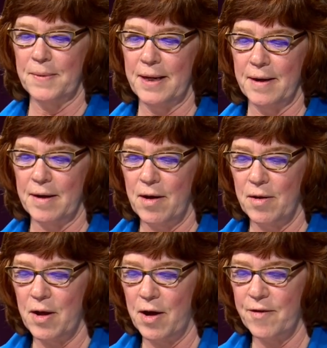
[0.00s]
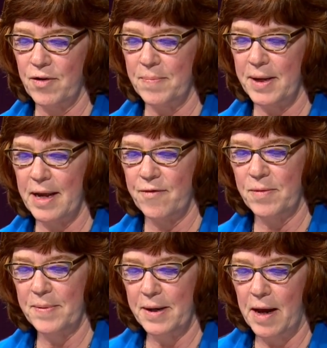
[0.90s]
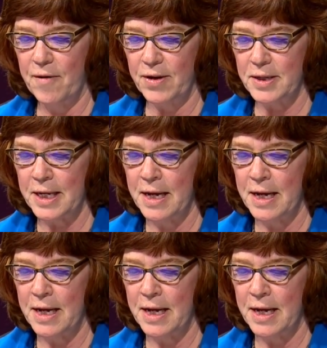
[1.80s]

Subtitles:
then every bit of it.